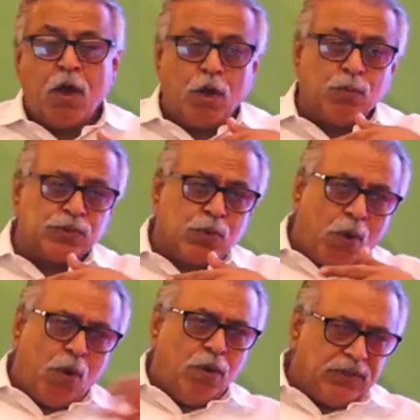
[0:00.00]
Almost
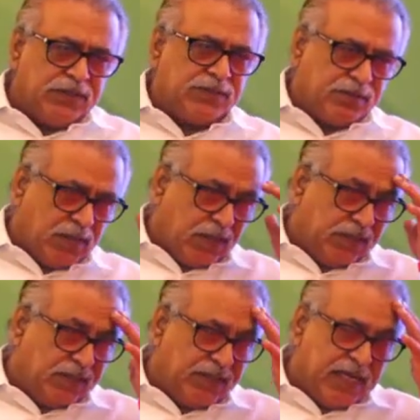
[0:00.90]
all the
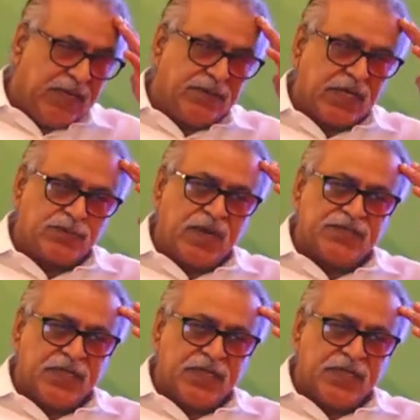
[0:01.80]
Delhi transplant